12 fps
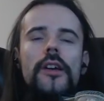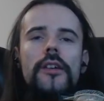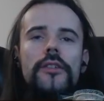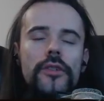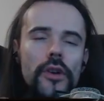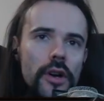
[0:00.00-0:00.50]

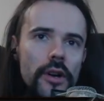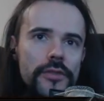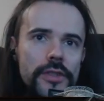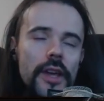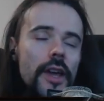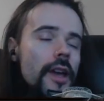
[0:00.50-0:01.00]

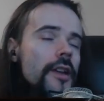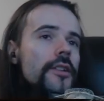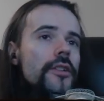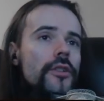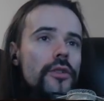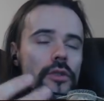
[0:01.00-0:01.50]
nerfs,
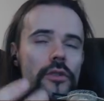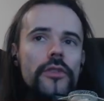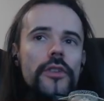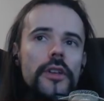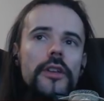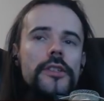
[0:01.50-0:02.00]
and new
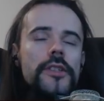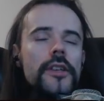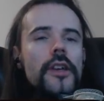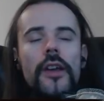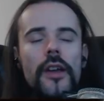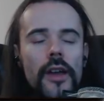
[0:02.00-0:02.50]

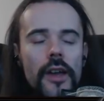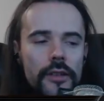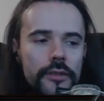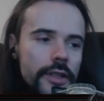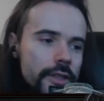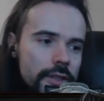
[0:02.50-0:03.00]
things.
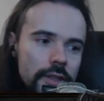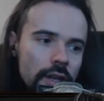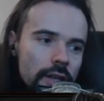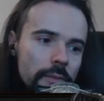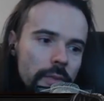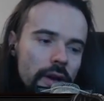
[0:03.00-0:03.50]
And let's
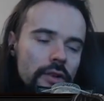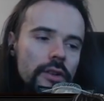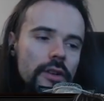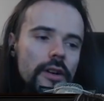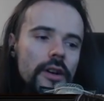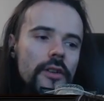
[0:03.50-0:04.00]
talk
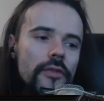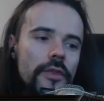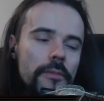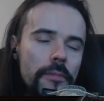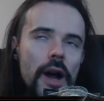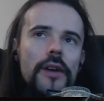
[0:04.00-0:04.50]
about
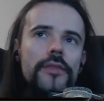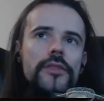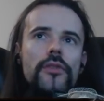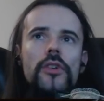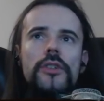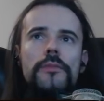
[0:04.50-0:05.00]
the
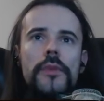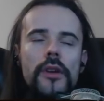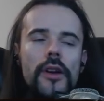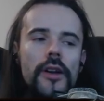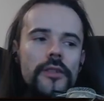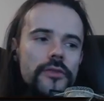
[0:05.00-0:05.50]
buffs first
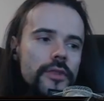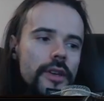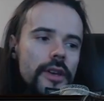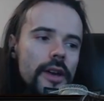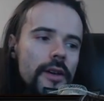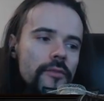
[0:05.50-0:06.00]
because
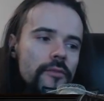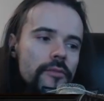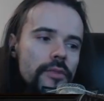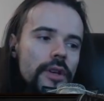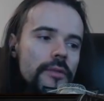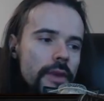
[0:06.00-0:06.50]
they are
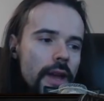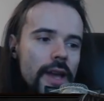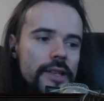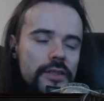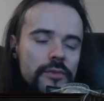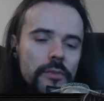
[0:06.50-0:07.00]
pretty
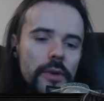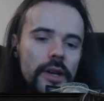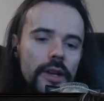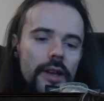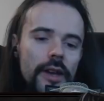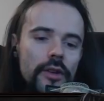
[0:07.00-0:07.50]
massive,
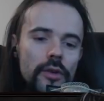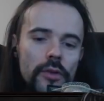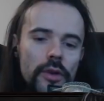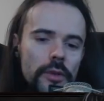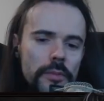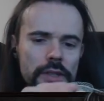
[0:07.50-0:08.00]
but I
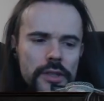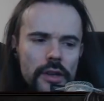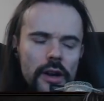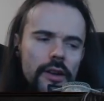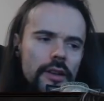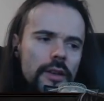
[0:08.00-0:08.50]
don't want to be
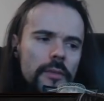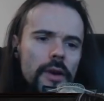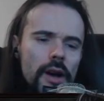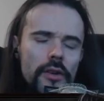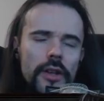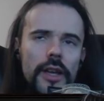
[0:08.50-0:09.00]
talking
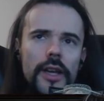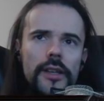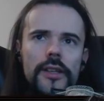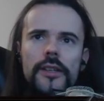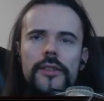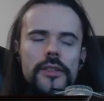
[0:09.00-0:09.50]
about
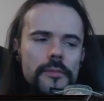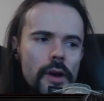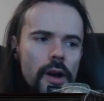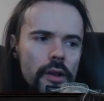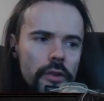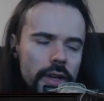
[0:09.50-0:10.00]
any
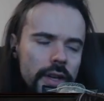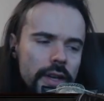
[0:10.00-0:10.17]
small